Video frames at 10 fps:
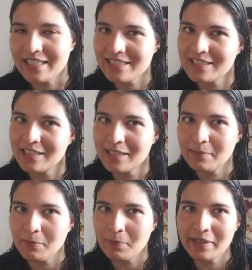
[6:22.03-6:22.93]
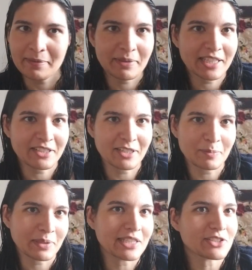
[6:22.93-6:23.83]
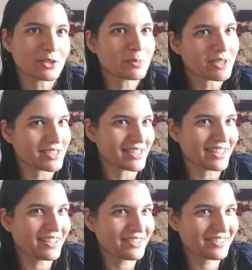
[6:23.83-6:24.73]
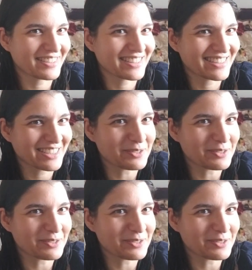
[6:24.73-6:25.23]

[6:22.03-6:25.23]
Next time, we might not be so positive.